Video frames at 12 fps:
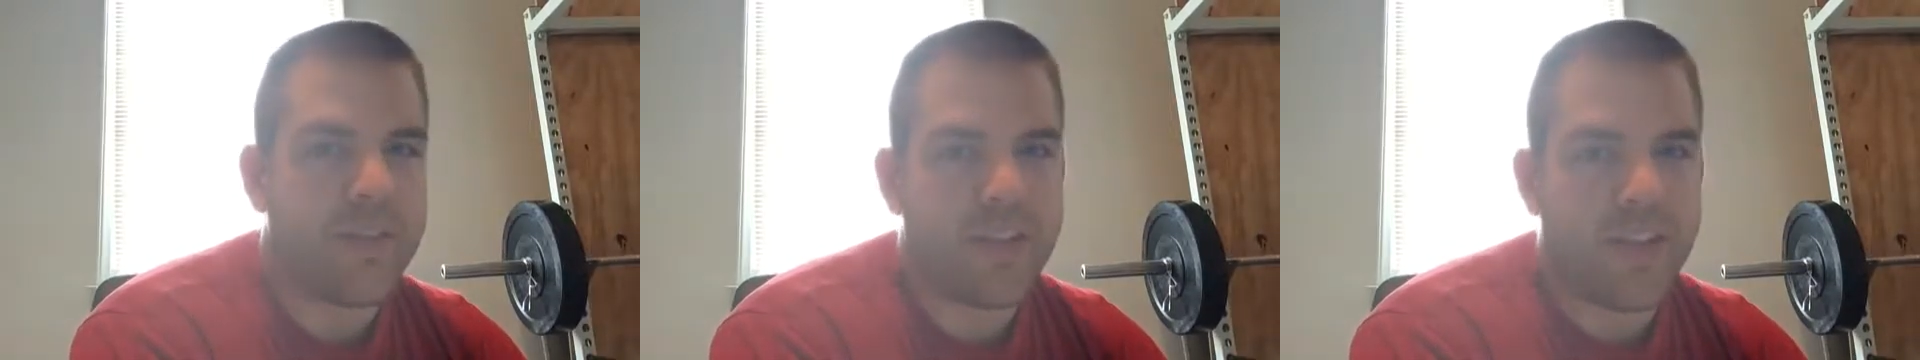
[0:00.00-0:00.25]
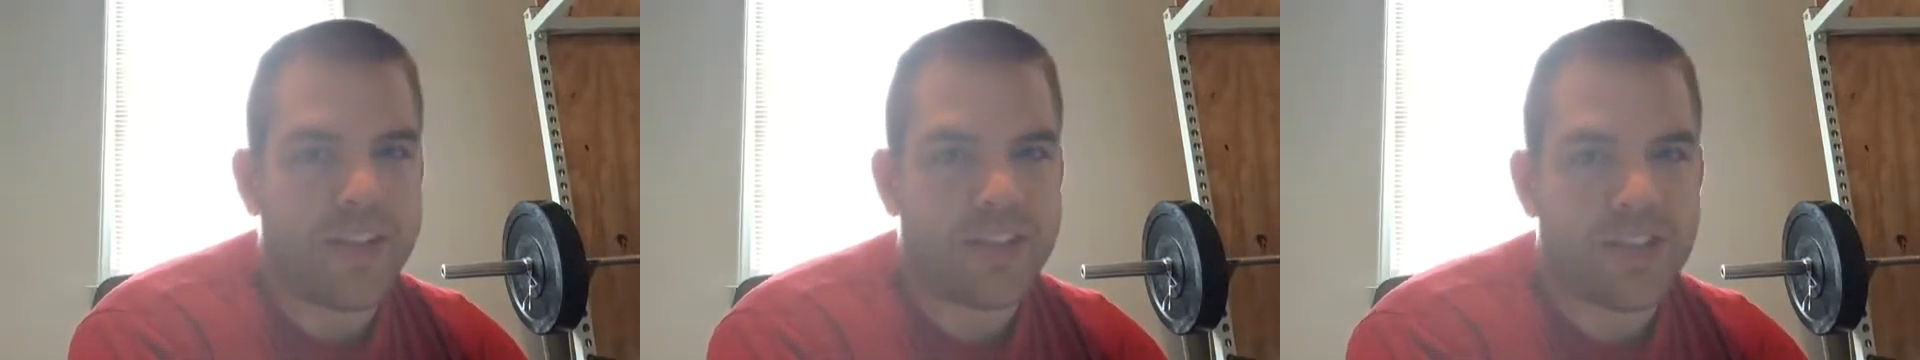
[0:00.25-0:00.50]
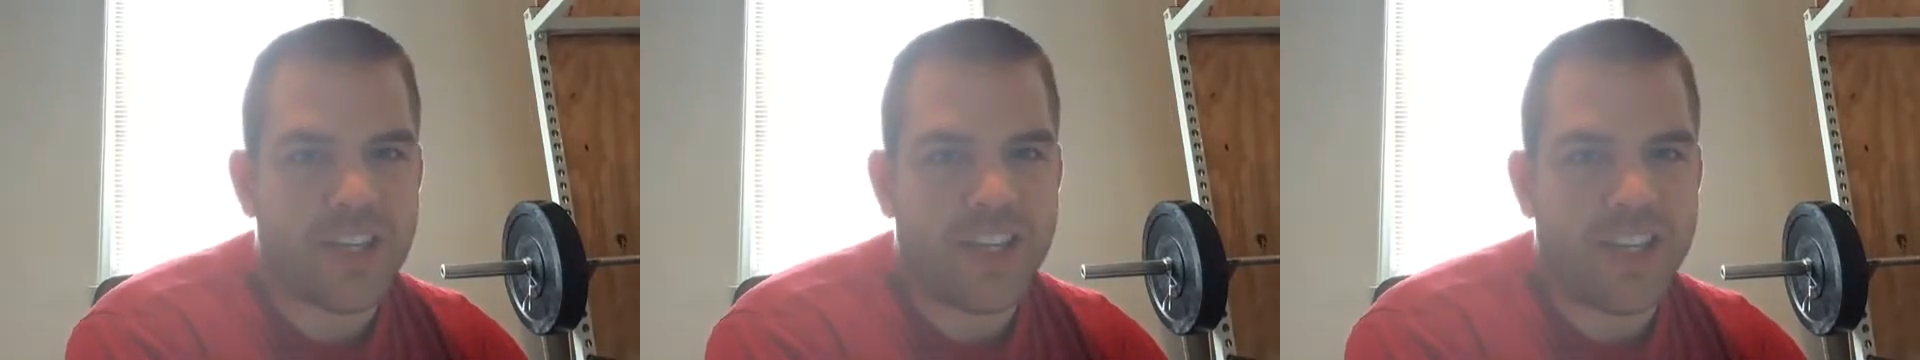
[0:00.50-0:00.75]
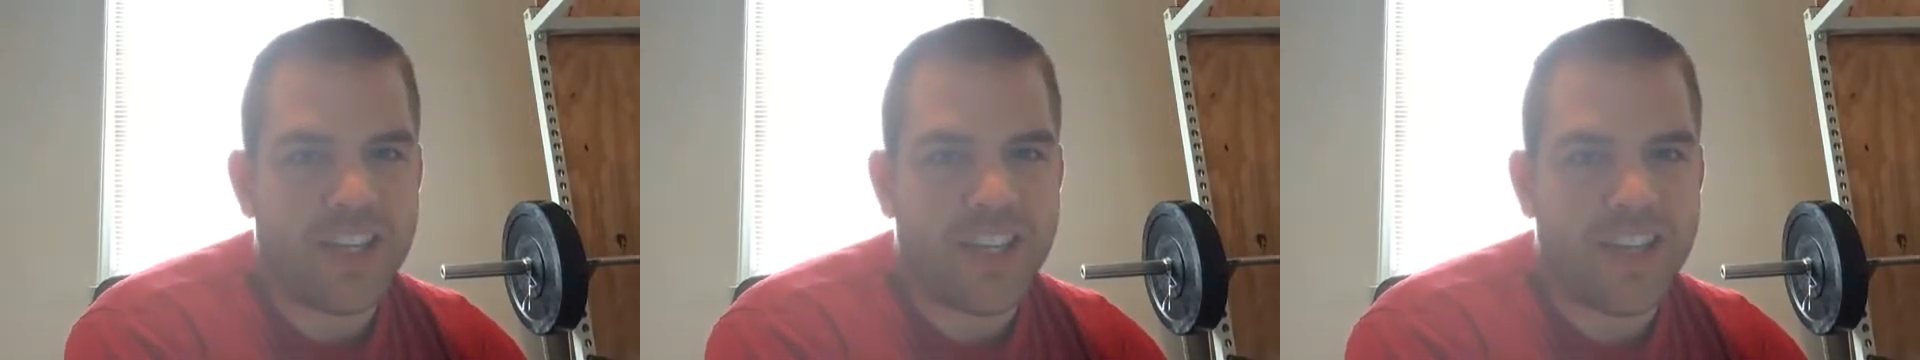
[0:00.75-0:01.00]
Thanks,
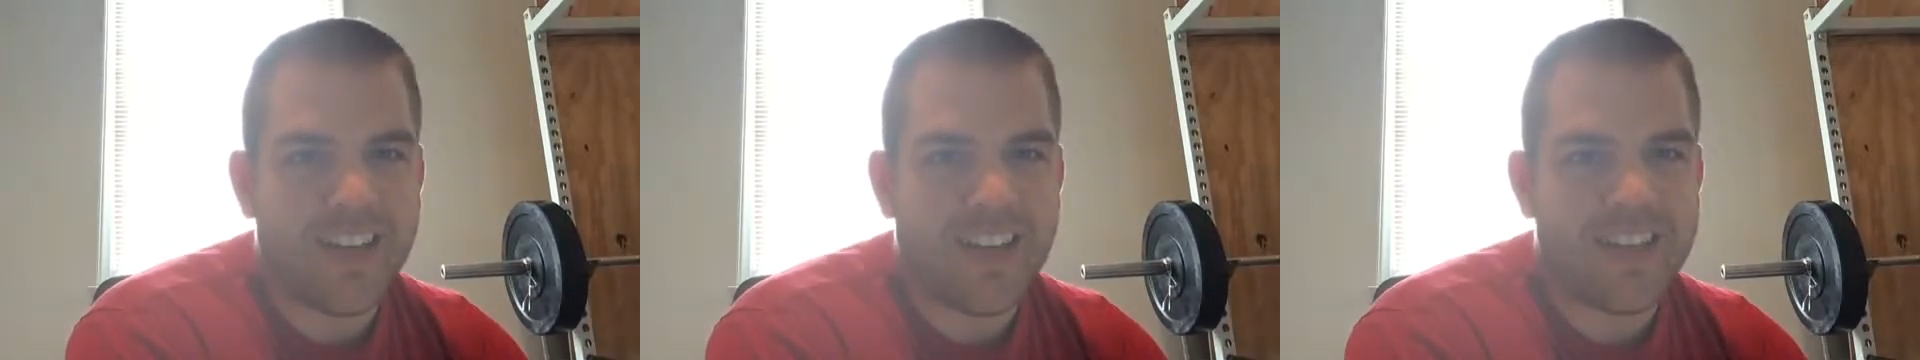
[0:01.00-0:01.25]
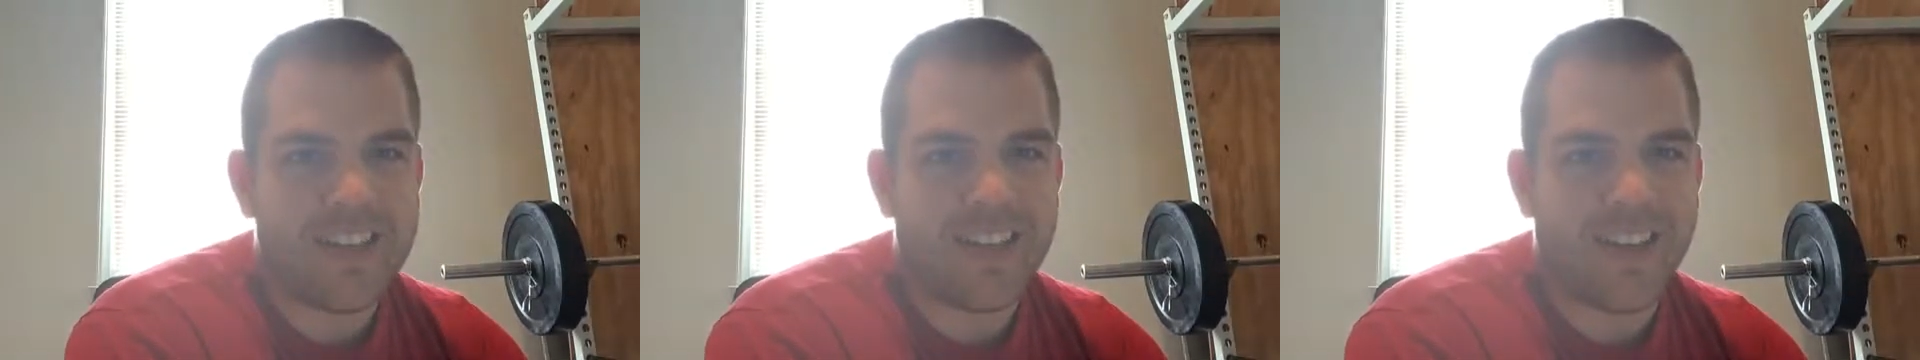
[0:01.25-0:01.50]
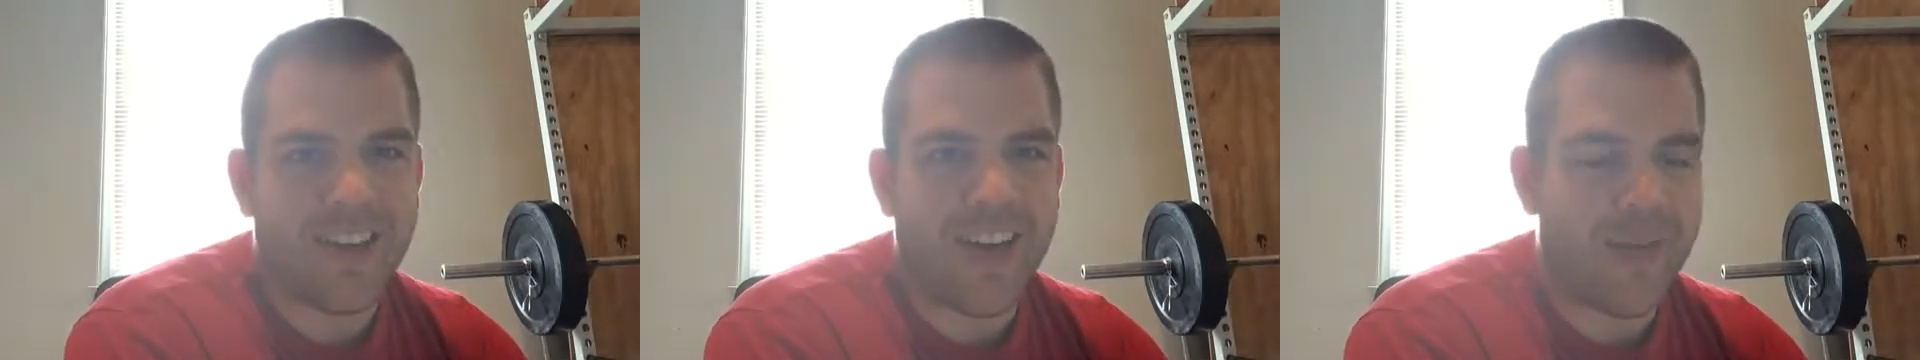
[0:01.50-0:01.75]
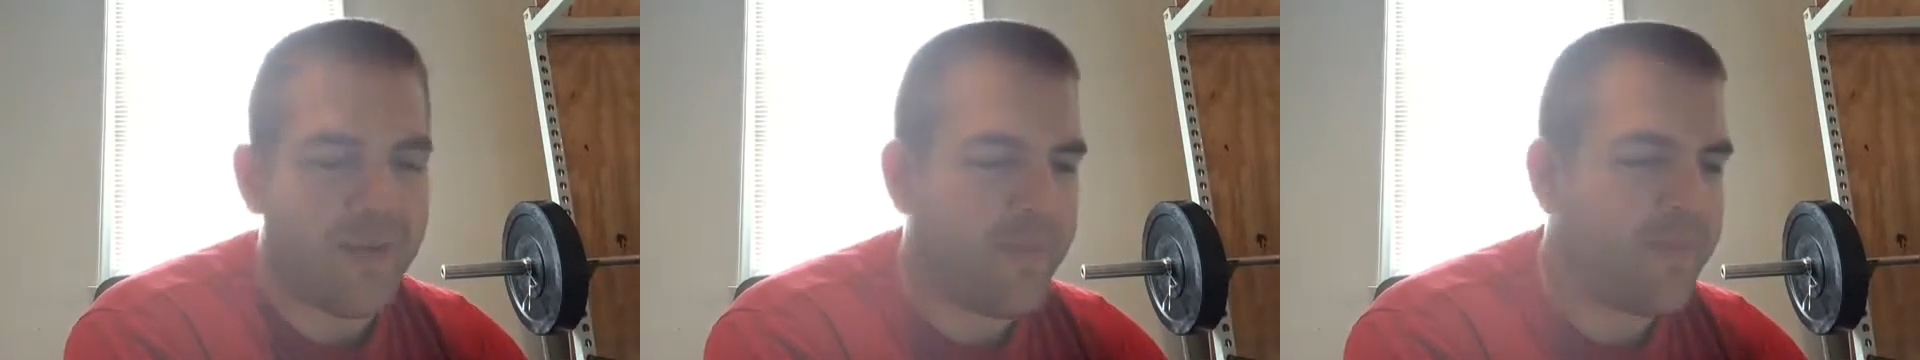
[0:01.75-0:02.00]
JD. I see your
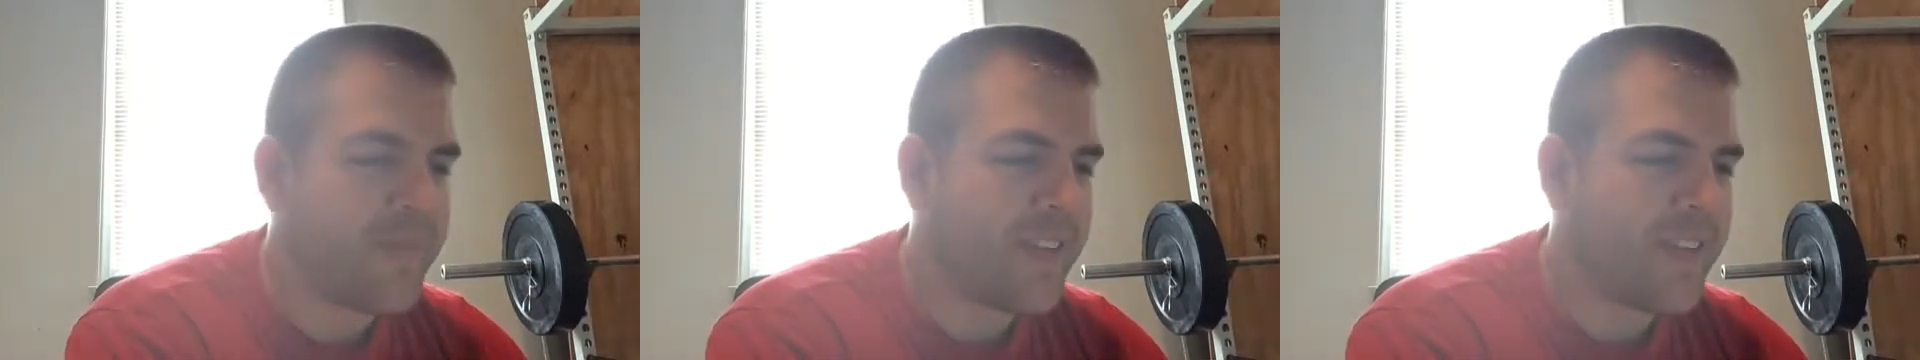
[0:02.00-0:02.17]
comment.